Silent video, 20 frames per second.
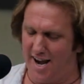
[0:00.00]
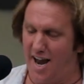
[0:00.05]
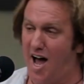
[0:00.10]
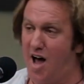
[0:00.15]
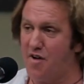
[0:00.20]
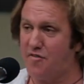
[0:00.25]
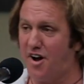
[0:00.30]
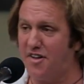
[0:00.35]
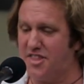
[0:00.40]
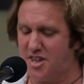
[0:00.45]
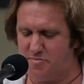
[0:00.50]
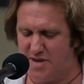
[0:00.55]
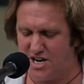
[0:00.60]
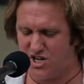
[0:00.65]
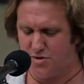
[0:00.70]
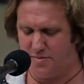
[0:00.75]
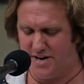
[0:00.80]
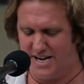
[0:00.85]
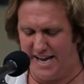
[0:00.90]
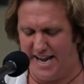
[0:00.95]
along. I've got the
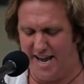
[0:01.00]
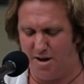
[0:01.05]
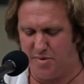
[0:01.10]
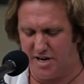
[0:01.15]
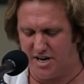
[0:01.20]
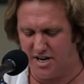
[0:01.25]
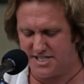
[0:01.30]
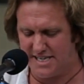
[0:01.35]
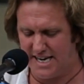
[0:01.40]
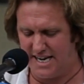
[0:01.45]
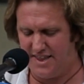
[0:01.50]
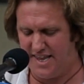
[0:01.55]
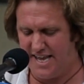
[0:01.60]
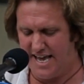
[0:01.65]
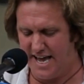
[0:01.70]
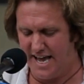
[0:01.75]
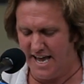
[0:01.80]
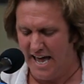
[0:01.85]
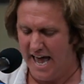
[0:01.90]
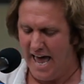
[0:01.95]
measurement here because in
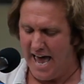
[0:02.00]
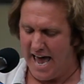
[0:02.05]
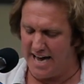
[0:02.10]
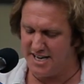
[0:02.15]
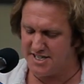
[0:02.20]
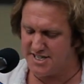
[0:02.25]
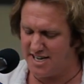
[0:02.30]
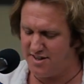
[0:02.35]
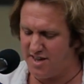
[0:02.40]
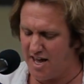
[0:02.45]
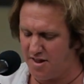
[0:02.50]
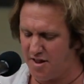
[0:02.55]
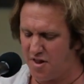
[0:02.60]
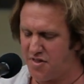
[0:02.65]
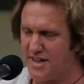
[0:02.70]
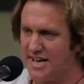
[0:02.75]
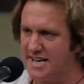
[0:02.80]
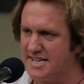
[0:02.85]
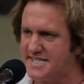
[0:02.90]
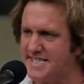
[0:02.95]
there, and you see the other
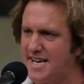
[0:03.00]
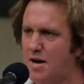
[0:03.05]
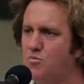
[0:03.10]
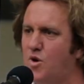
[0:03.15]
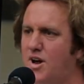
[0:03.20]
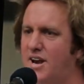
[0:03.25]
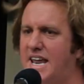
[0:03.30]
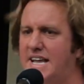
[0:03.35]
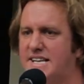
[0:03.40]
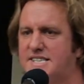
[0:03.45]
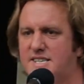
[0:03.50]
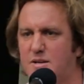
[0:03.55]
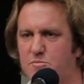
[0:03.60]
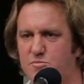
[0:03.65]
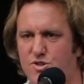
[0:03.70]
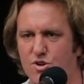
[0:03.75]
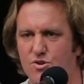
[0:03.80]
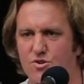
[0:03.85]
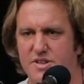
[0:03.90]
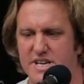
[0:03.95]
thing is someone lets them
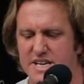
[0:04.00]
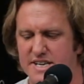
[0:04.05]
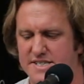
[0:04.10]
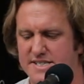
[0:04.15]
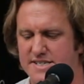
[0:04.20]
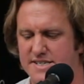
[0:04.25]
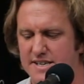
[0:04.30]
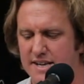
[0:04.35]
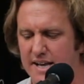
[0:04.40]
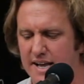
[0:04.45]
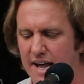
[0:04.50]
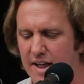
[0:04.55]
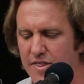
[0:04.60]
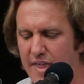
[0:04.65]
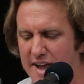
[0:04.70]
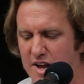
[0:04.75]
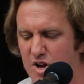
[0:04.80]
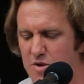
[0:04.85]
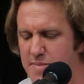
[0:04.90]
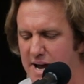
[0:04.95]
do this.
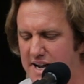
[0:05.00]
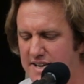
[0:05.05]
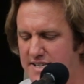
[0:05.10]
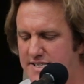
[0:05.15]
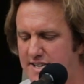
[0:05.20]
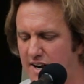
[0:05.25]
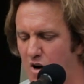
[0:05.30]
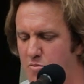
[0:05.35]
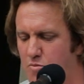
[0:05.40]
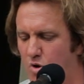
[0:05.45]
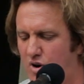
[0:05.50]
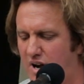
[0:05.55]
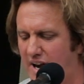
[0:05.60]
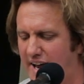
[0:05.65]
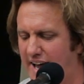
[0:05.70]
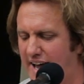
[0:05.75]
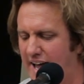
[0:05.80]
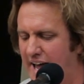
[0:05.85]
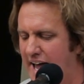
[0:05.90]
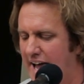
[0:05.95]
They could make this a lot more
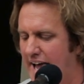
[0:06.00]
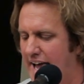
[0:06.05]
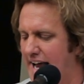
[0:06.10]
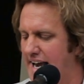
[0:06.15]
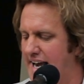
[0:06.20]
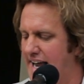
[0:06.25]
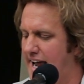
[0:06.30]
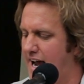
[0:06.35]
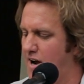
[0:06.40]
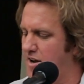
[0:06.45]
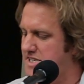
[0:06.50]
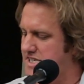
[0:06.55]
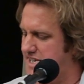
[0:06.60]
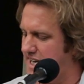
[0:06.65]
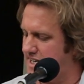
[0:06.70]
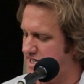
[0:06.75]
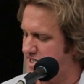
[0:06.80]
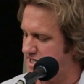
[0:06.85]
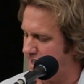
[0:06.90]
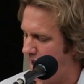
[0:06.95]
clear. In here it
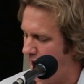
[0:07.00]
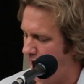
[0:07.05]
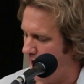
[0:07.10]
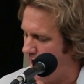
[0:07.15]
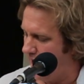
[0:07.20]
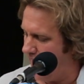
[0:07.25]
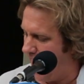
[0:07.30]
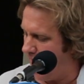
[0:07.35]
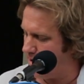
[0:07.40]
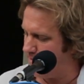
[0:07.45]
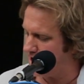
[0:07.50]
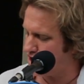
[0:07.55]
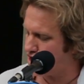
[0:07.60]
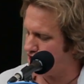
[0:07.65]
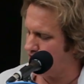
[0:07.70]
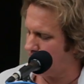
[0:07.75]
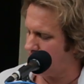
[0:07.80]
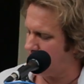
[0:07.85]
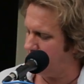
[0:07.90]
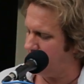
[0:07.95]
says how much
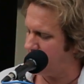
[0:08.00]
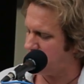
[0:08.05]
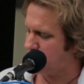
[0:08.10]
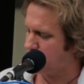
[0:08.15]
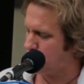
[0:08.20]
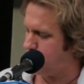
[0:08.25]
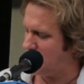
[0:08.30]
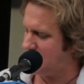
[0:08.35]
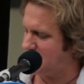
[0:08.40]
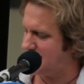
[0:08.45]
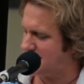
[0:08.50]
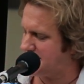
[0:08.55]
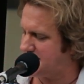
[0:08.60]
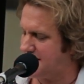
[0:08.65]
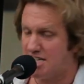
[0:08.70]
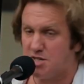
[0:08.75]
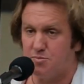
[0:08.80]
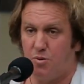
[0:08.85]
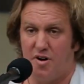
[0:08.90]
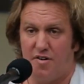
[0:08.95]
sugar there is,
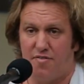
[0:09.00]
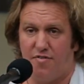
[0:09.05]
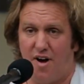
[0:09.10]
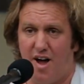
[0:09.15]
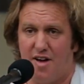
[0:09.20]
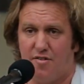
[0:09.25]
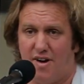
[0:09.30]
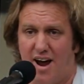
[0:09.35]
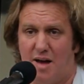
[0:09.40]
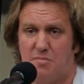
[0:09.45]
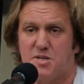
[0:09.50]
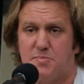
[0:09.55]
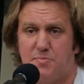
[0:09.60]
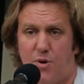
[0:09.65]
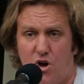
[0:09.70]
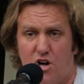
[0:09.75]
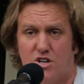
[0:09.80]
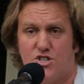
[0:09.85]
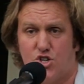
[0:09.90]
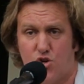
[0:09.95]
26.5 grams
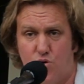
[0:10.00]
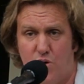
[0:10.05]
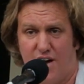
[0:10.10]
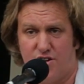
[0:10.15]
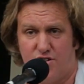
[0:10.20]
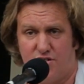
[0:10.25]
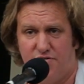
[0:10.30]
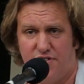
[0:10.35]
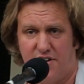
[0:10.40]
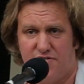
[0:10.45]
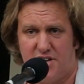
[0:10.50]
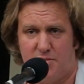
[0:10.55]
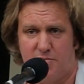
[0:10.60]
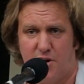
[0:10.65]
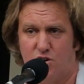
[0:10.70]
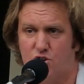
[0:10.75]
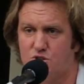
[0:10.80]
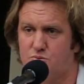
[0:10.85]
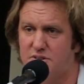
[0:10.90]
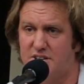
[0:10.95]
per 250
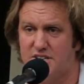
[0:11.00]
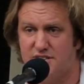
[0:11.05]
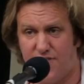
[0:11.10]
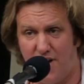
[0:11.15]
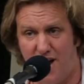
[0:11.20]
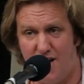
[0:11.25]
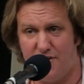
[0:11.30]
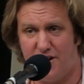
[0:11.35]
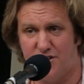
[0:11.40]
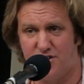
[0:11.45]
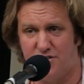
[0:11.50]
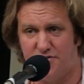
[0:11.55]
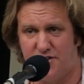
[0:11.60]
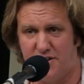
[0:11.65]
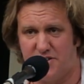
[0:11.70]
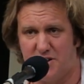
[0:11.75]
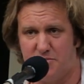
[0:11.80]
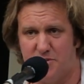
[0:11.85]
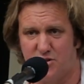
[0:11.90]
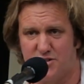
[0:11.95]
mils. Well, there's
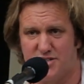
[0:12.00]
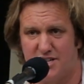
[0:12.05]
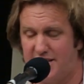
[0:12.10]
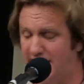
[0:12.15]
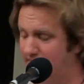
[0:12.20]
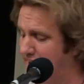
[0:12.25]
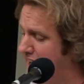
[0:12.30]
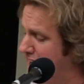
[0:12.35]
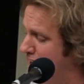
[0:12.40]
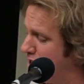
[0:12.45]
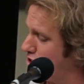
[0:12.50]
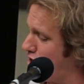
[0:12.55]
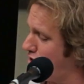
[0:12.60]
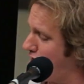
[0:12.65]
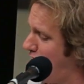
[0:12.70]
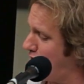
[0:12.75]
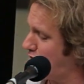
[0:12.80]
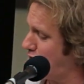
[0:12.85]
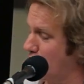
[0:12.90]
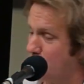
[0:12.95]
550 mils in there, so you
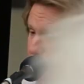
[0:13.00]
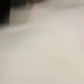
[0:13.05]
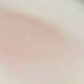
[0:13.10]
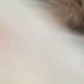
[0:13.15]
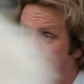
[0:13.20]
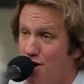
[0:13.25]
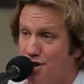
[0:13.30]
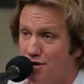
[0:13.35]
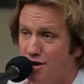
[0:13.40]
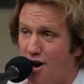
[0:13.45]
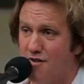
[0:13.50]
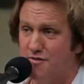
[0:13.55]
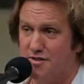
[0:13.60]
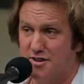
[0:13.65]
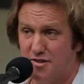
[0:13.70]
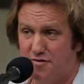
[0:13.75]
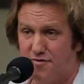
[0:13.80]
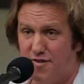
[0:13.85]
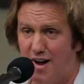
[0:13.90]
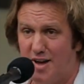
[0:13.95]
have to look further over
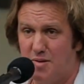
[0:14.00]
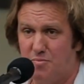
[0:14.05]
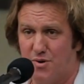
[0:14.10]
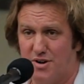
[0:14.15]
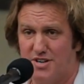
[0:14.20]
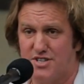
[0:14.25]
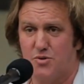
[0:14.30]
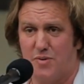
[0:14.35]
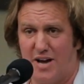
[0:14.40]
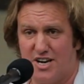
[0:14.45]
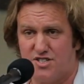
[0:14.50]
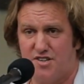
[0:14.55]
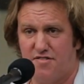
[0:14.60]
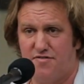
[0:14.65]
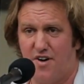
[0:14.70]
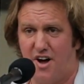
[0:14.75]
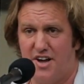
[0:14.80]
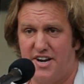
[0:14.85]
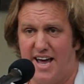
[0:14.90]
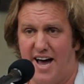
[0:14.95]
at the fine print to actually
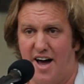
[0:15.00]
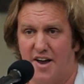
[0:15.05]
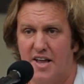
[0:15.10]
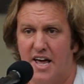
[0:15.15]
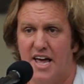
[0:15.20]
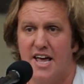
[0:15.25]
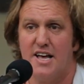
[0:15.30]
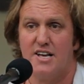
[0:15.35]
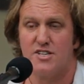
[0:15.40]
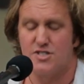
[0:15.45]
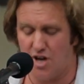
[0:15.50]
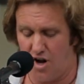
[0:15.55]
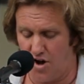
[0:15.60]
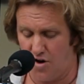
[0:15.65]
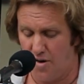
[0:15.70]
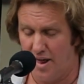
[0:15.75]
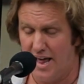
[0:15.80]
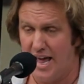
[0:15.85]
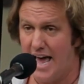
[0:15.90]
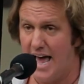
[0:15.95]
find out.
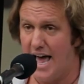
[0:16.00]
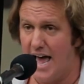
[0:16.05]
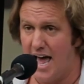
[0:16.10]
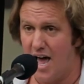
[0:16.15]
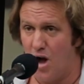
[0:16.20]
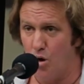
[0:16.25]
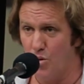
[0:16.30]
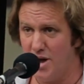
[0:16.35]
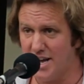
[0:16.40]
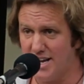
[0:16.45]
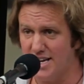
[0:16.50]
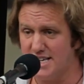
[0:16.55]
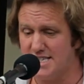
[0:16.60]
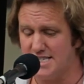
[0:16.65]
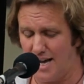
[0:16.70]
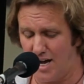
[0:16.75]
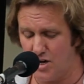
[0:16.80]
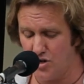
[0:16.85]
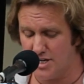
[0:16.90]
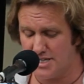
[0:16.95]
So you're going
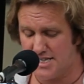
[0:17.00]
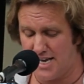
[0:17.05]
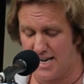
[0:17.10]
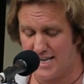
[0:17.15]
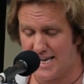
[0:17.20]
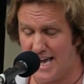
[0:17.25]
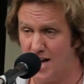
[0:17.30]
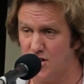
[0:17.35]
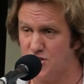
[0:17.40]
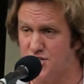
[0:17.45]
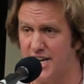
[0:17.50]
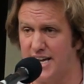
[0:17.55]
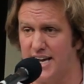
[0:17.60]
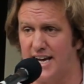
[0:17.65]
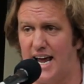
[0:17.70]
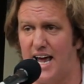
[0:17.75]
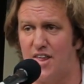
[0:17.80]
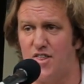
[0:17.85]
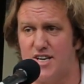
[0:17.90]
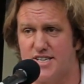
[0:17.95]
to start
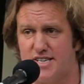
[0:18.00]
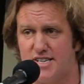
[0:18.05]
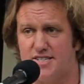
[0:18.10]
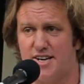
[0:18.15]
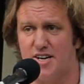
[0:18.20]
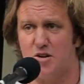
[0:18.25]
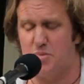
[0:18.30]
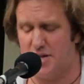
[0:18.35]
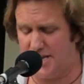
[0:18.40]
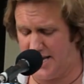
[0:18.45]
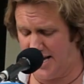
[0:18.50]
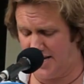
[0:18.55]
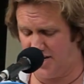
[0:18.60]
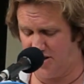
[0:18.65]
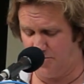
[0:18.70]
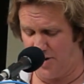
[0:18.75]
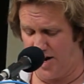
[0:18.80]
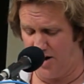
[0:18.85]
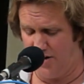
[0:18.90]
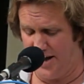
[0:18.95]
counting, and this is going to be the end
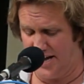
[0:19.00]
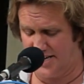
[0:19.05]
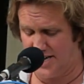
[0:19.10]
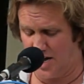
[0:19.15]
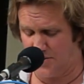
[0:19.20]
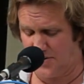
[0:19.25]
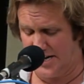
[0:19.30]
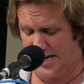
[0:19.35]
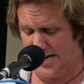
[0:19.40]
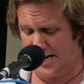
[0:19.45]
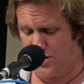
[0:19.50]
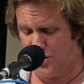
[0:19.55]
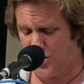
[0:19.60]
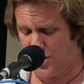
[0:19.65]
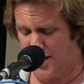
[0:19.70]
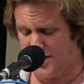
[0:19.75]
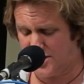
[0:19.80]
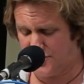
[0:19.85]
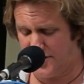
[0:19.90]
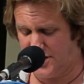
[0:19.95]
of my rant. I'm going to let you
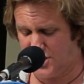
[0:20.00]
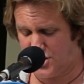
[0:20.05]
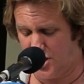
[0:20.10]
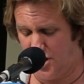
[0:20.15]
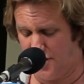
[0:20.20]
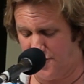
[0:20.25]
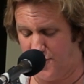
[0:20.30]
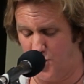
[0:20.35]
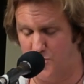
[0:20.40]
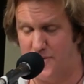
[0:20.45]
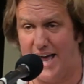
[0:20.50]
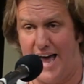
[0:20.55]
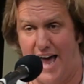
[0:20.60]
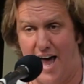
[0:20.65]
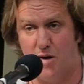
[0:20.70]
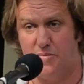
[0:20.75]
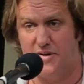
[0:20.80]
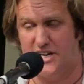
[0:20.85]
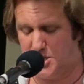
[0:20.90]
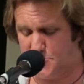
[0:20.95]
guys finish it off for me.
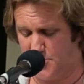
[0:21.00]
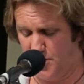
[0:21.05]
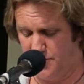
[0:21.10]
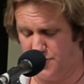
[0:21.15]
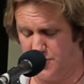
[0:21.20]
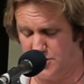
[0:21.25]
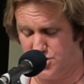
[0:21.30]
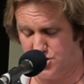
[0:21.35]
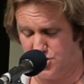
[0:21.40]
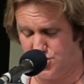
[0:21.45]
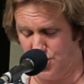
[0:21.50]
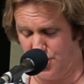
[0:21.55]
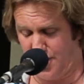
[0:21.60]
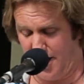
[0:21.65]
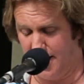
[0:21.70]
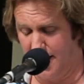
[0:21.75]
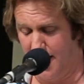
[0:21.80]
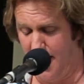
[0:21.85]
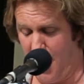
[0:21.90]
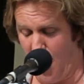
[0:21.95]
How many spoonfuls of
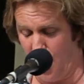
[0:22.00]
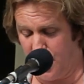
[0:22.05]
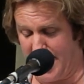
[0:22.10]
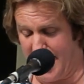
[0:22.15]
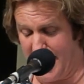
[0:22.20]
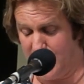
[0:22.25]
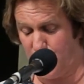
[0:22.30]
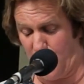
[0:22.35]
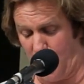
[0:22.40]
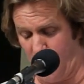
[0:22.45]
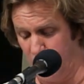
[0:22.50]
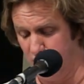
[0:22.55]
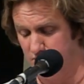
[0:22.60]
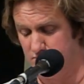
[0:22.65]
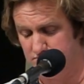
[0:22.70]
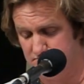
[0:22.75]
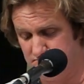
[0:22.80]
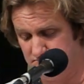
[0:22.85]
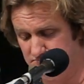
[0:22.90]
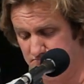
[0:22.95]
sugar? Okay, go.
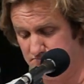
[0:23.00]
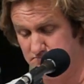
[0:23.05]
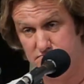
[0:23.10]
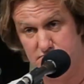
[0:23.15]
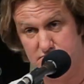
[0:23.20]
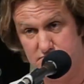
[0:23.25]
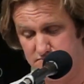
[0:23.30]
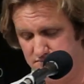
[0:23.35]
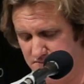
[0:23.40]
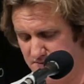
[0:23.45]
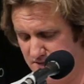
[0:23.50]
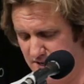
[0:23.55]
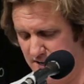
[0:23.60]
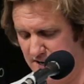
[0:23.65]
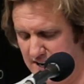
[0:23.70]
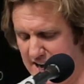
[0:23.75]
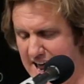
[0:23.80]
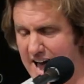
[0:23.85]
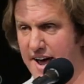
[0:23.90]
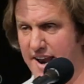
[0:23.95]

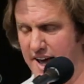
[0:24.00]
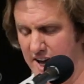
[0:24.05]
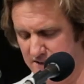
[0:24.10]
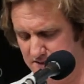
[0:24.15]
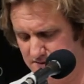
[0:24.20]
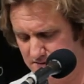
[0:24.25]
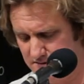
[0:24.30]
Louder.